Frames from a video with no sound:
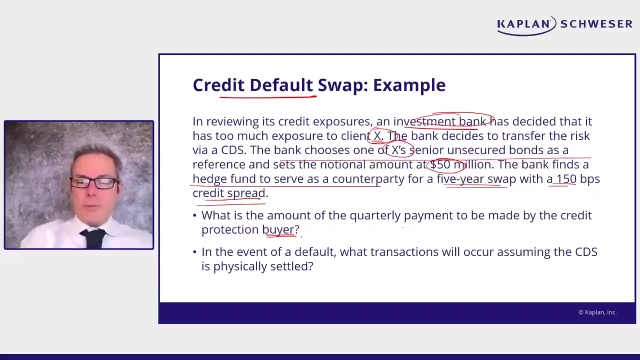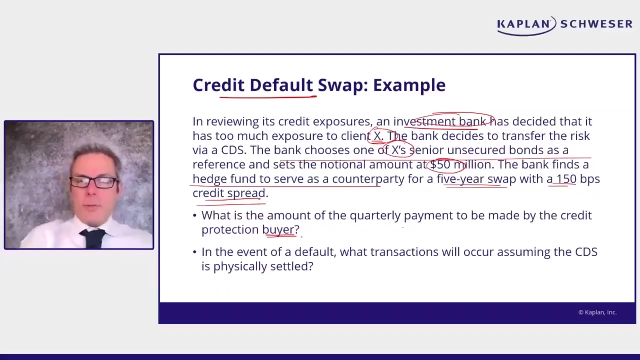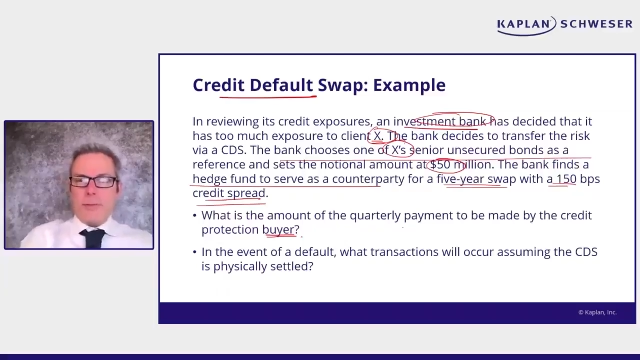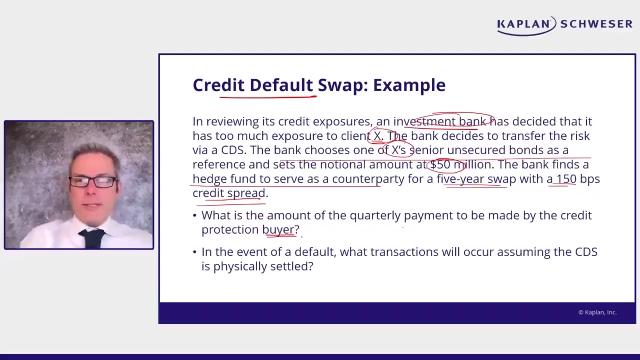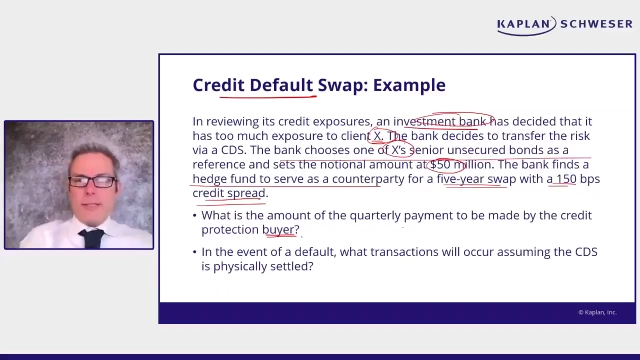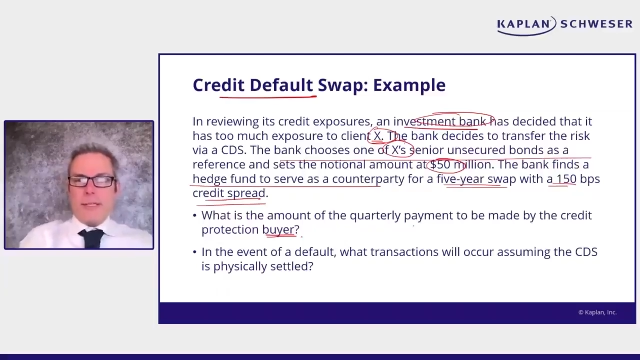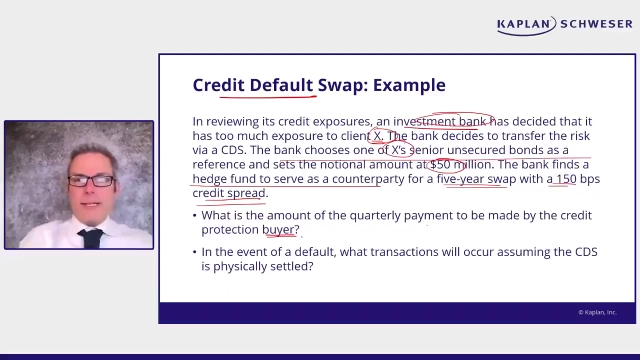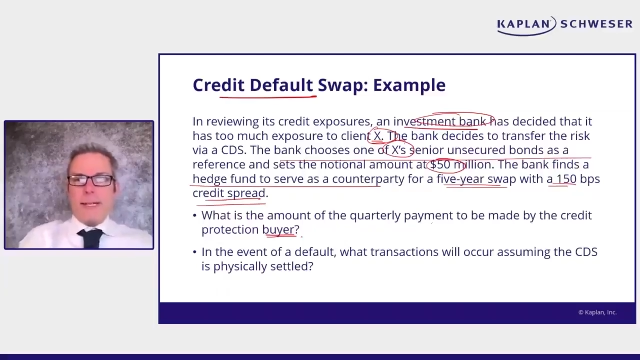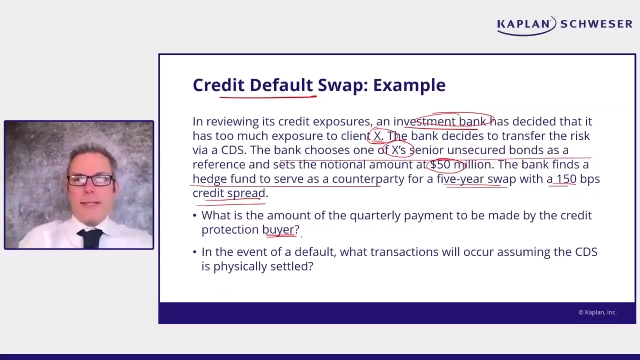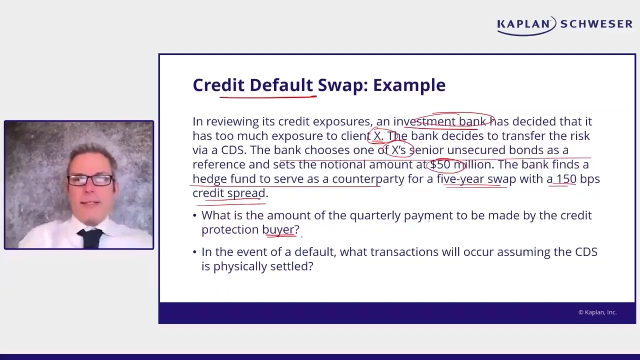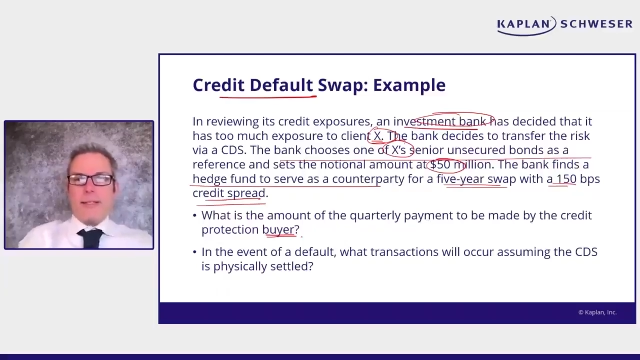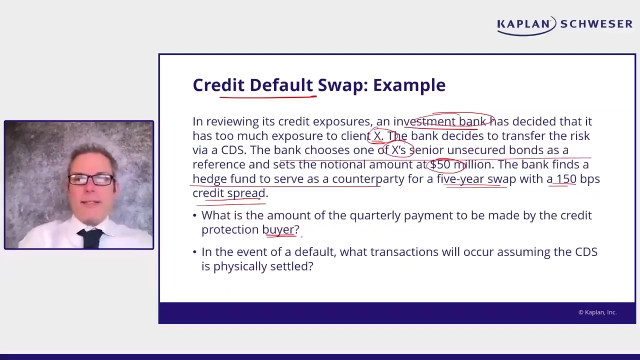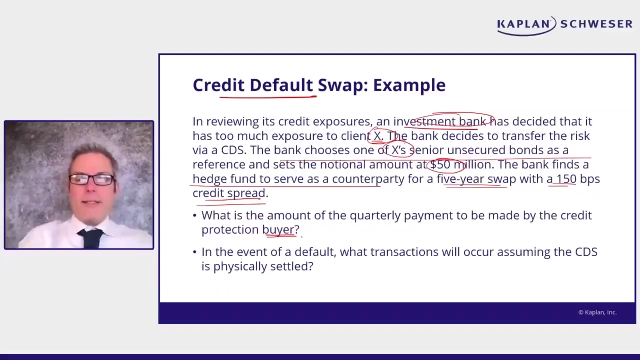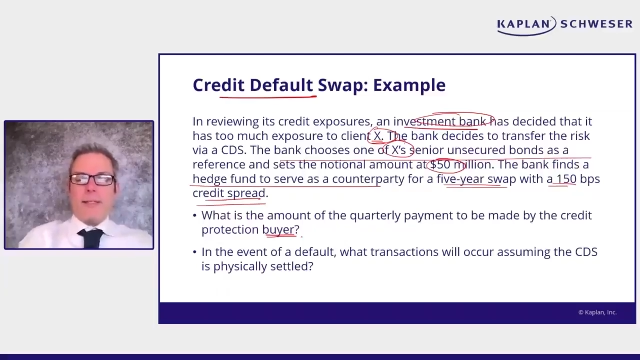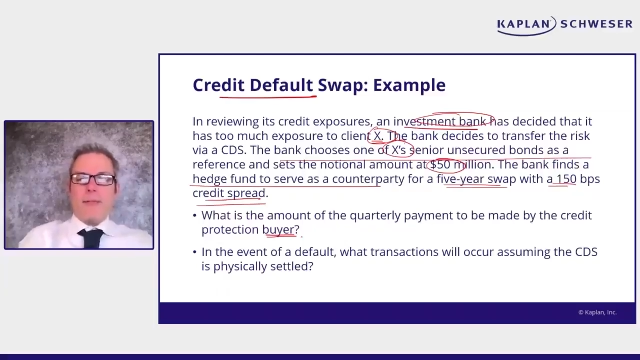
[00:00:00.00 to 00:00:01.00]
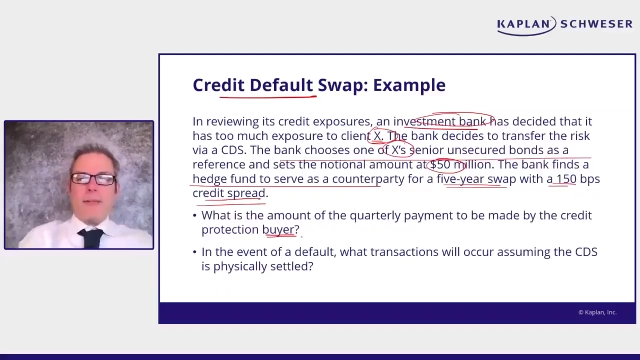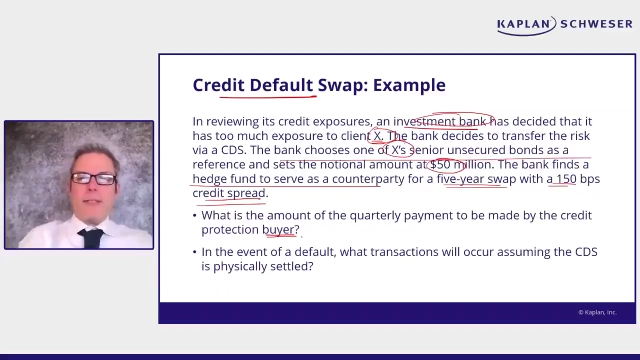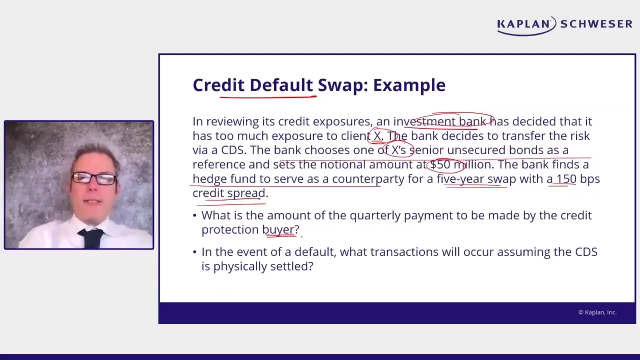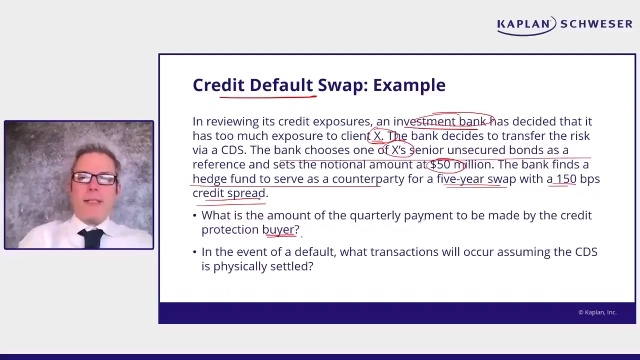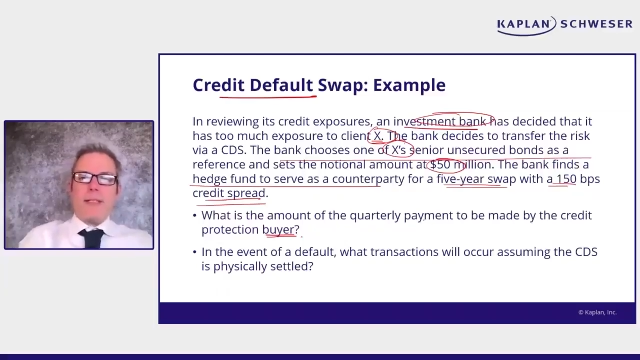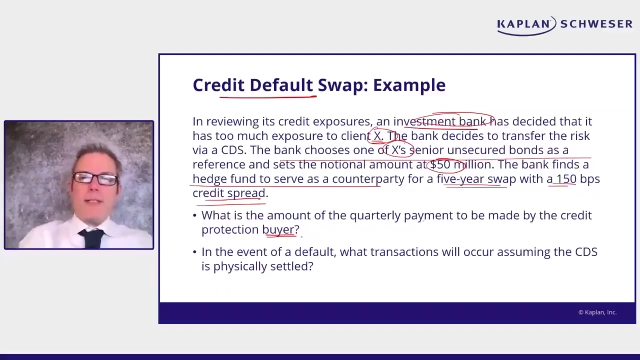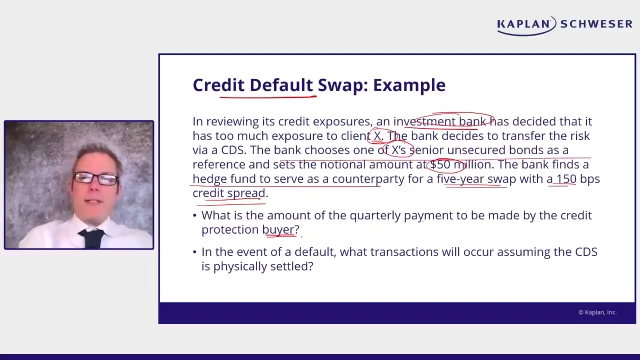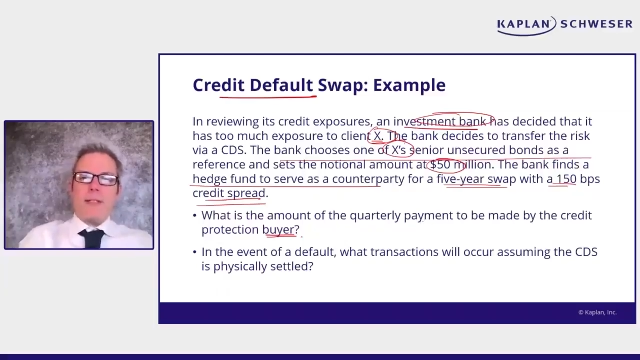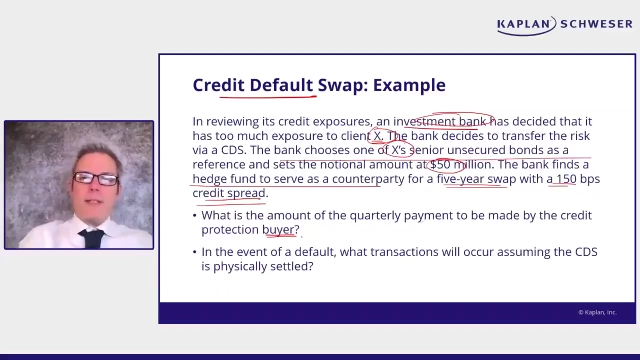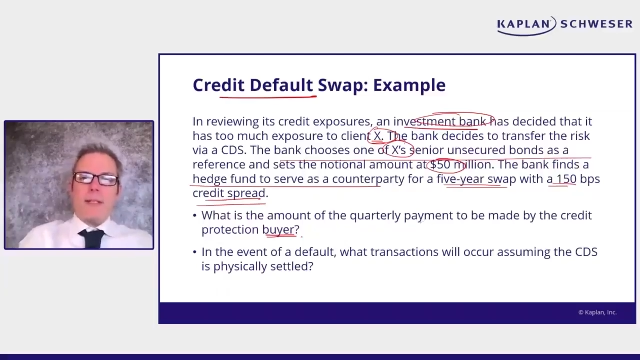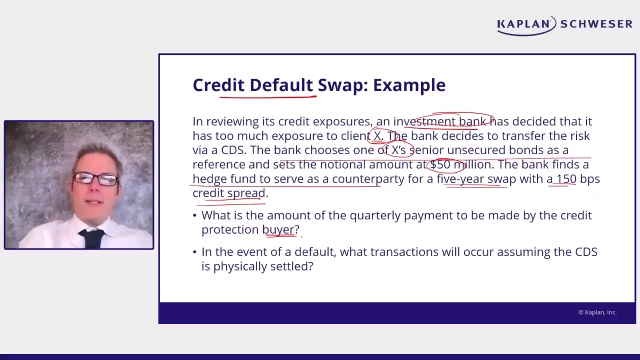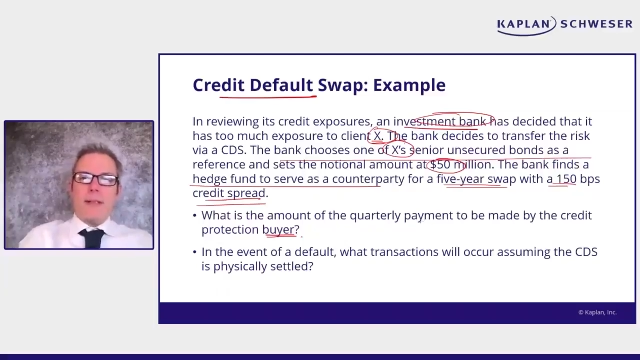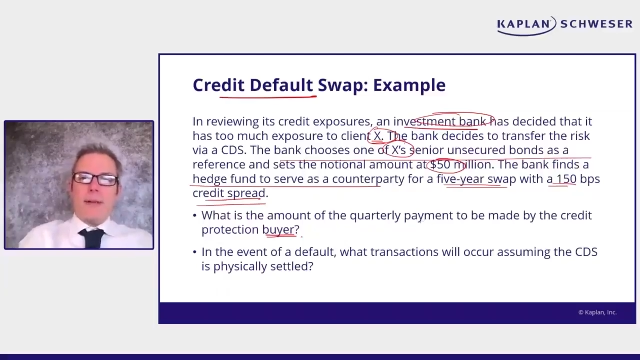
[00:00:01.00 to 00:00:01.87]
on their debt, in other words, gets into